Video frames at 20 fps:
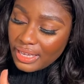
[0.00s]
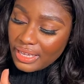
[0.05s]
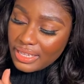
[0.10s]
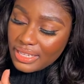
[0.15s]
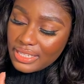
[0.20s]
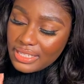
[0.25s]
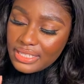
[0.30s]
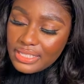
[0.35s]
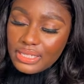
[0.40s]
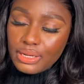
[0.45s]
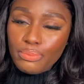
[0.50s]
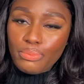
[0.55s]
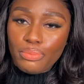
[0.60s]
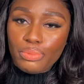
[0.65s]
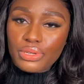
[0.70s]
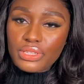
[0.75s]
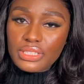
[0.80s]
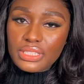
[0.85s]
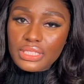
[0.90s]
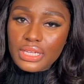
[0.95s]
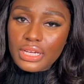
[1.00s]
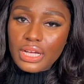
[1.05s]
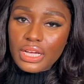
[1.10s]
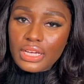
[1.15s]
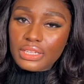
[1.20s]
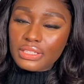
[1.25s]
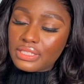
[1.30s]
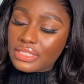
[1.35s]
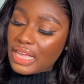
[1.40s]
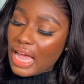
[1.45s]
is in a is in a
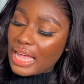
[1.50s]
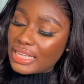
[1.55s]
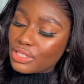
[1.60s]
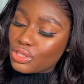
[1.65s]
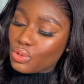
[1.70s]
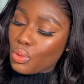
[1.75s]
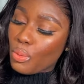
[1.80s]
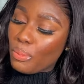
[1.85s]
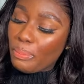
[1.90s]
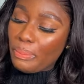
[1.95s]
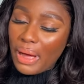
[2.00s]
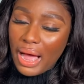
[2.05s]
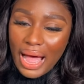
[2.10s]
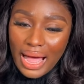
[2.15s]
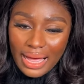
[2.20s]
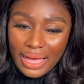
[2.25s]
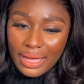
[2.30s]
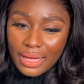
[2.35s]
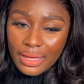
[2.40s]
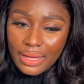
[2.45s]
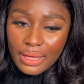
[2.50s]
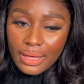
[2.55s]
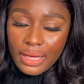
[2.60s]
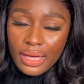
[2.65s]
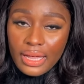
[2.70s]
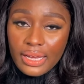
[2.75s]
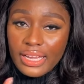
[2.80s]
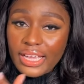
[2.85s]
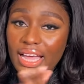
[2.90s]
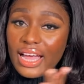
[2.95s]
is, has its own pack.
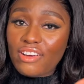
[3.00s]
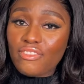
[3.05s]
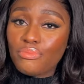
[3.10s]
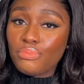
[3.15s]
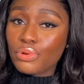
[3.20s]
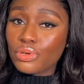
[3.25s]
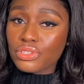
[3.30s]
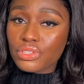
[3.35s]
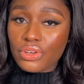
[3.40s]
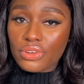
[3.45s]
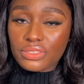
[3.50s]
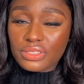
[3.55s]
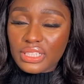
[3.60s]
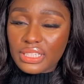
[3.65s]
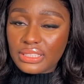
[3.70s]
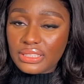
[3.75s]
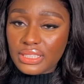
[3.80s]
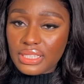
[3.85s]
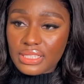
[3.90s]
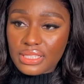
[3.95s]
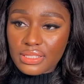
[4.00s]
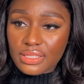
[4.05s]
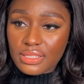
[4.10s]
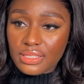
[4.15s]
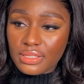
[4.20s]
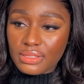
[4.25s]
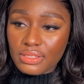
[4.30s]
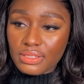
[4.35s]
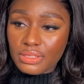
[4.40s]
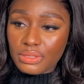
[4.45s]
Like I've bought contact
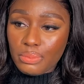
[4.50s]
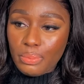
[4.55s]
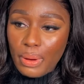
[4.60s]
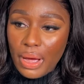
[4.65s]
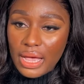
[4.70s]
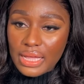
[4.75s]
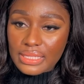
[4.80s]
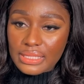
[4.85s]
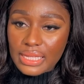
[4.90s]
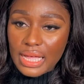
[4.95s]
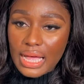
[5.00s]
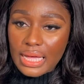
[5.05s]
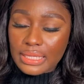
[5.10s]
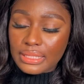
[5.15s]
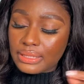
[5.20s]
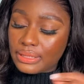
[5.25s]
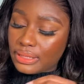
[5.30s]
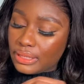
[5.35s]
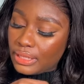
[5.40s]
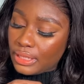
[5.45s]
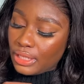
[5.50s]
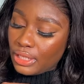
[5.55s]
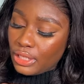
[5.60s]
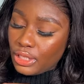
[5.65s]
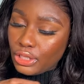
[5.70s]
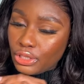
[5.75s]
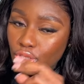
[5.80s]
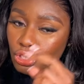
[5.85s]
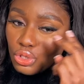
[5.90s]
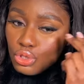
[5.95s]
lenses in the past, and
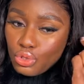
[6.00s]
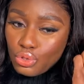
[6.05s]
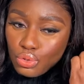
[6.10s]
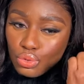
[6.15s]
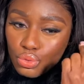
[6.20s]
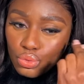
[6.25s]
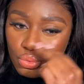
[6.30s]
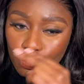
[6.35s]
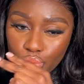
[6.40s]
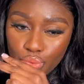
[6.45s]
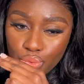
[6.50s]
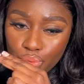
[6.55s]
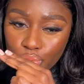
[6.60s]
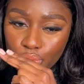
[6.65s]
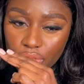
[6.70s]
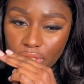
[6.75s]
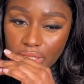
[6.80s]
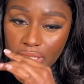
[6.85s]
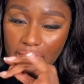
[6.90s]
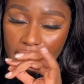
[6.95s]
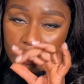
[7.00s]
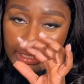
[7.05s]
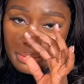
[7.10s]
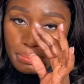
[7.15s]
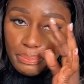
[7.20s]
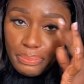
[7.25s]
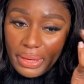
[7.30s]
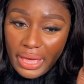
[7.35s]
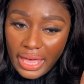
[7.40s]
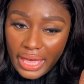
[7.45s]
the two the, like the
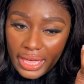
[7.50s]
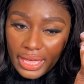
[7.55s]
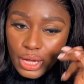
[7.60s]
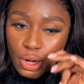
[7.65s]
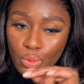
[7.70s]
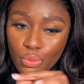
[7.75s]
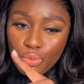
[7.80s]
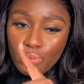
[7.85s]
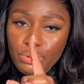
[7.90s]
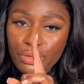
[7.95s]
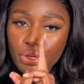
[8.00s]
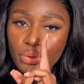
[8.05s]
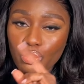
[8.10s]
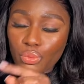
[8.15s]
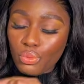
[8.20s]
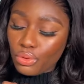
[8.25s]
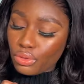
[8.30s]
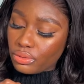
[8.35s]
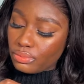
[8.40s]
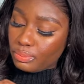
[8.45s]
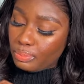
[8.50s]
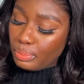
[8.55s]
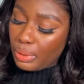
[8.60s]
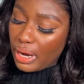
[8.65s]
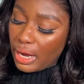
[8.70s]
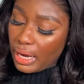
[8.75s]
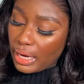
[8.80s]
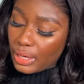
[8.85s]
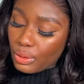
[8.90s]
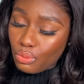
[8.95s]
pair will be in one
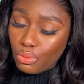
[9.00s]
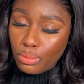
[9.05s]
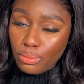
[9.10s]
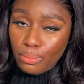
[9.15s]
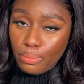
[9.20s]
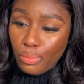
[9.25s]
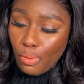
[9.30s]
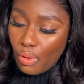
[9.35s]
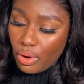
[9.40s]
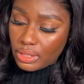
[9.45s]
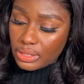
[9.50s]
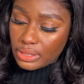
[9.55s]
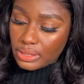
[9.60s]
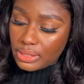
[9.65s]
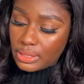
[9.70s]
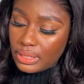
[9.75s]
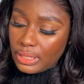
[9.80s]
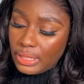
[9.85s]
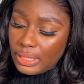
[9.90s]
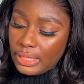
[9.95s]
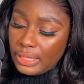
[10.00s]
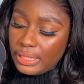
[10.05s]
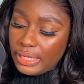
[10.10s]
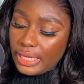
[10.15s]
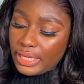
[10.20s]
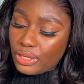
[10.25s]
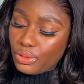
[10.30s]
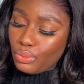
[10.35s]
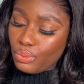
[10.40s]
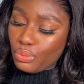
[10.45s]
pack in one box,
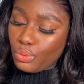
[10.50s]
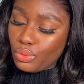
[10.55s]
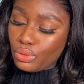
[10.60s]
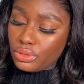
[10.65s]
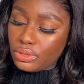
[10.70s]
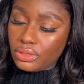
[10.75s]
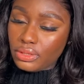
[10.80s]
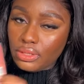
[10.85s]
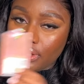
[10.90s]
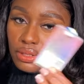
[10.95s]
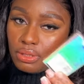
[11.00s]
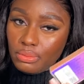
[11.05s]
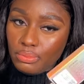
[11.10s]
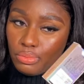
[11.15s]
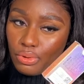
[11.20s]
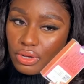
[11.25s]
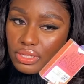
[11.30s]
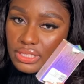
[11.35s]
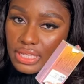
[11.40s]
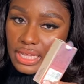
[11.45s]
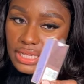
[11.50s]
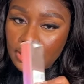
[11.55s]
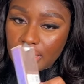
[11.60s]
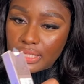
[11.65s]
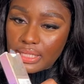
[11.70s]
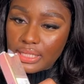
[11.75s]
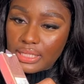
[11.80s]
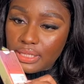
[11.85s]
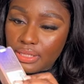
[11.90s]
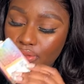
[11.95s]
like in one box like
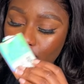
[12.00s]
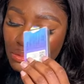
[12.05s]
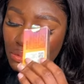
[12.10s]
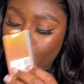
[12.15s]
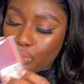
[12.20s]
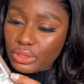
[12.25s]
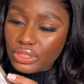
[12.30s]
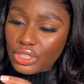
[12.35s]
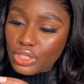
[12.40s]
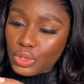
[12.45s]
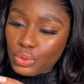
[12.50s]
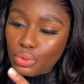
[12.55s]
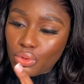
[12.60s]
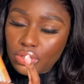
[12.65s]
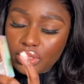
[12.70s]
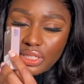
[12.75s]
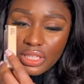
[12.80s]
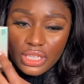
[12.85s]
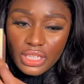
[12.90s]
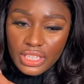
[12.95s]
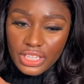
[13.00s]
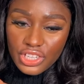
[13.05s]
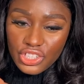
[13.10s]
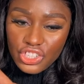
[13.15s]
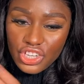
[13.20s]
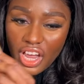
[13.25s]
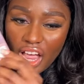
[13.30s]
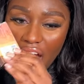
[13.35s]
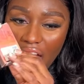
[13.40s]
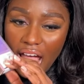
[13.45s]
this. But this one, each
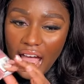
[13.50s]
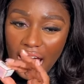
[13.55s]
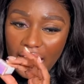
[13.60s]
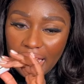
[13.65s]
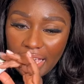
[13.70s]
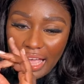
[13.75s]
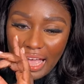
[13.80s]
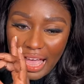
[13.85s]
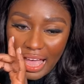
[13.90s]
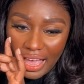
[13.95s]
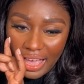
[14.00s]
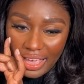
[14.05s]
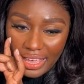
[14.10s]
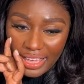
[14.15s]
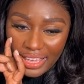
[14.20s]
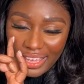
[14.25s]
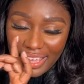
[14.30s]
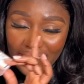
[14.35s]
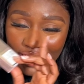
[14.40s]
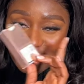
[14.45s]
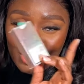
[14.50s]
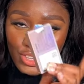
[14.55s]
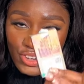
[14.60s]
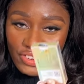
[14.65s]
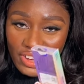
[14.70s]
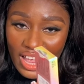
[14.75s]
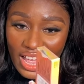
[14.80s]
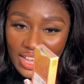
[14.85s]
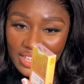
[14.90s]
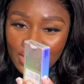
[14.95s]
eye, eye
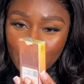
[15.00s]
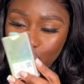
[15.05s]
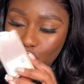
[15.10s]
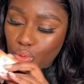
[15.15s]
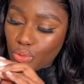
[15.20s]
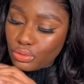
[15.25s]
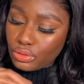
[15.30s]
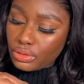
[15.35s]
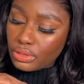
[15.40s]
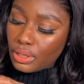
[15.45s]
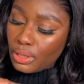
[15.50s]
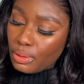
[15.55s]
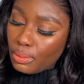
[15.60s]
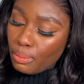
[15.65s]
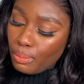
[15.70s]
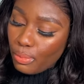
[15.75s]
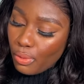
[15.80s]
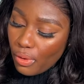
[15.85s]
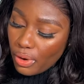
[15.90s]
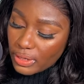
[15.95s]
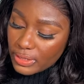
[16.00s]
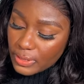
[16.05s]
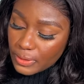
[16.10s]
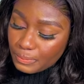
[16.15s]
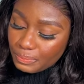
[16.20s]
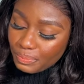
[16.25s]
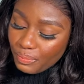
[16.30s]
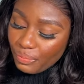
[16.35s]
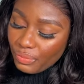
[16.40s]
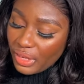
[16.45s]
sorry, has its own
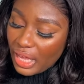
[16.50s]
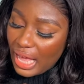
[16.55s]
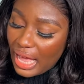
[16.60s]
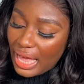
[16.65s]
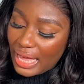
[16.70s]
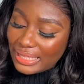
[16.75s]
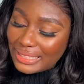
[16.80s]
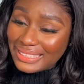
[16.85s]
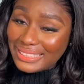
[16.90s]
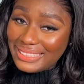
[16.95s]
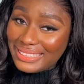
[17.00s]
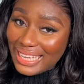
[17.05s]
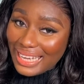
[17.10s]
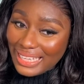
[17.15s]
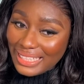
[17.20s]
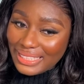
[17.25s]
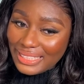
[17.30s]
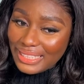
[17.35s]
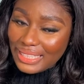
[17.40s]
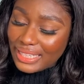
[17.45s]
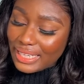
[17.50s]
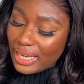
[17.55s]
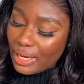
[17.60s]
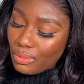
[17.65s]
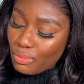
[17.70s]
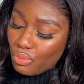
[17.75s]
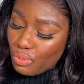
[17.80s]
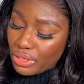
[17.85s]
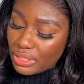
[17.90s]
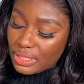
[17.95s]
box, and then it
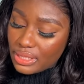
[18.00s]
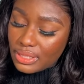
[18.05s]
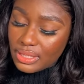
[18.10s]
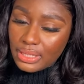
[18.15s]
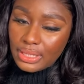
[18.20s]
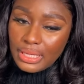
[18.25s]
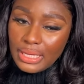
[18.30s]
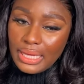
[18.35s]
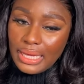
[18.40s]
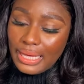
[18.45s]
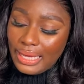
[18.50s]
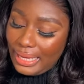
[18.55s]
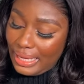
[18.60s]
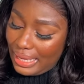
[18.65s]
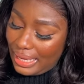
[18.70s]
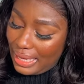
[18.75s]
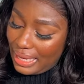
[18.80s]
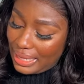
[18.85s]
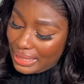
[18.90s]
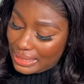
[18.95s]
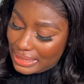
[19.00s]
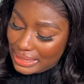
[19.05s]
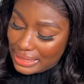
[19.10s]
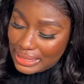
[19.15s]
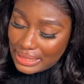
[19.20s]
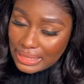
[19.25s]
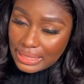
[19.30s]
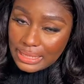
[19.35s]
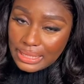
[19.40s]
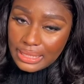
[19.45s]
came with a
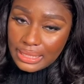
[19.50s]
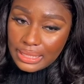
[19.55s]
case,